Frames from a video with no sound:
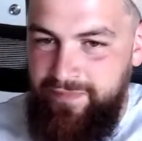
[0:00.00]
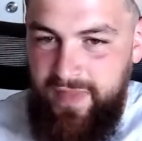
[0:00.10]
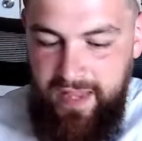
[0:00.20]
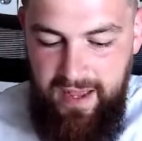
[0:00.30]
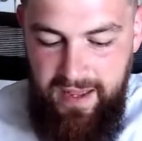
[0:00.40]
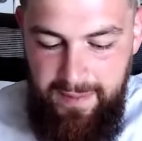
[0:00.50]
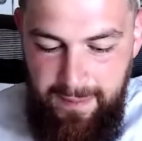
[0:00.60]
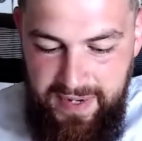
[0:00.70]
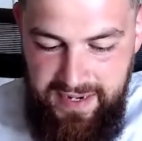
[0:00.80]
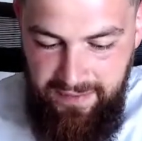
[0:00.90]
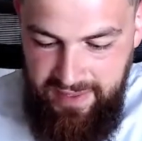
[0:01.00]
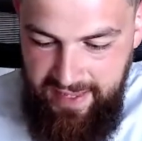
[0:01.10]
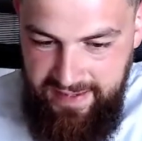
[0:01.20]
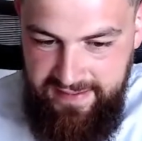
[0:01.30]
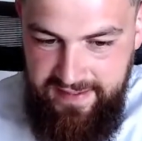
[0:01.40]
But
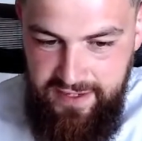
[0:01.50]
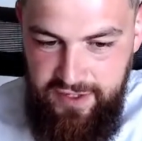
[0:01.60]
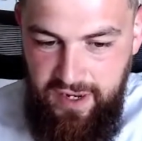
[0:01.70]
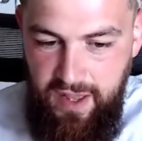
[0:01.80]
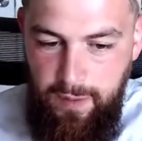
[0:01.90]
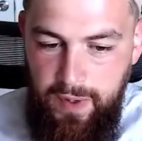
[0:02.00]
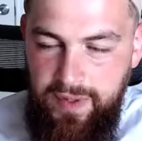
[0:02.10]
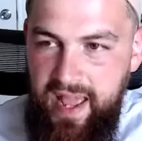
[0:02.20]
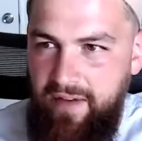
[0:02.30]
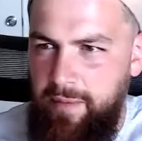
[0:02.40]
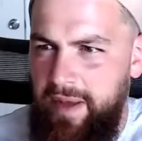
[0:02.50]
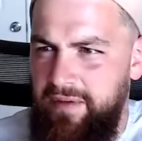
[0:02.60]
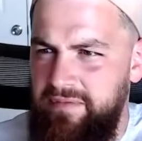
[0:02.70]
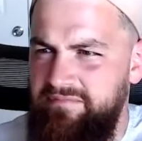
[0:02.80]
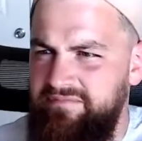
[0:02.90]
nevertheless, inshallah, we only have
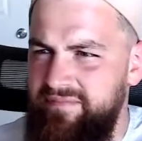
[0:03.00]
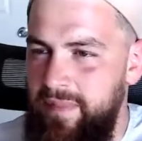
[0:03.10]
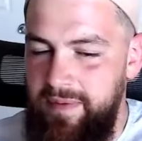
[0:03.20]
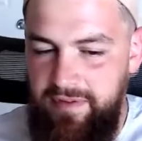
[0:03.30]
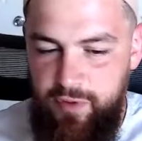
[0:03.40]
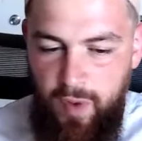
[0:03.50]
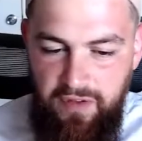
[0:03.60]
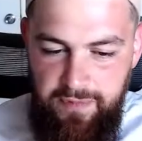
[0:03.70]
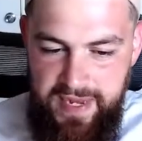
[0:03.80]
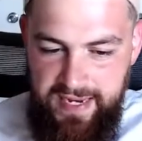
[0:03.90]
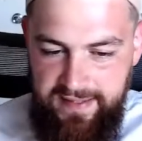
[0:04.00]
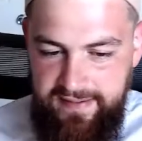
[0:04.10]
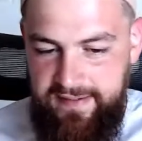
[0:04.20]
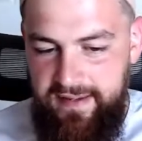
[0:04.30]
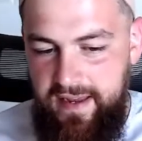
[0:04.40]
about maybe 12
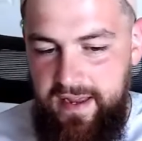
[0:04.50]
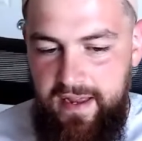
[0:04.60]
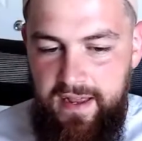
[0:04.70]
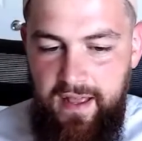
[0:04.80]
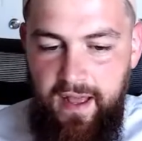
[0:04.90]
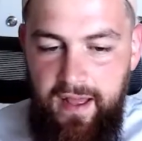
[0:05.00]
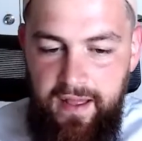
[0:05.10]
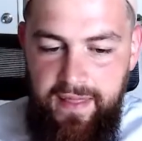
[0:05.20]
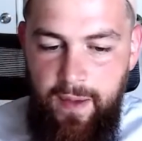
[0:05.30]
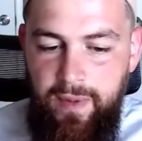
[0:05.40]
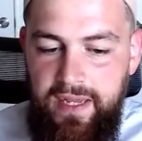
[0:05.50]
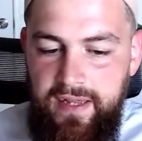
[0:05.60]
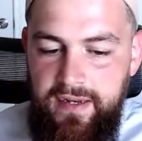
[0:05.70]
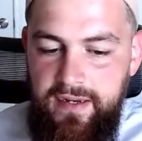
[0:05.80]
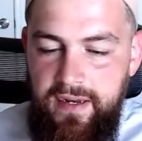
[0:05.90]
minutes that we
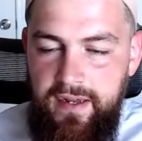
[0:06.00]
can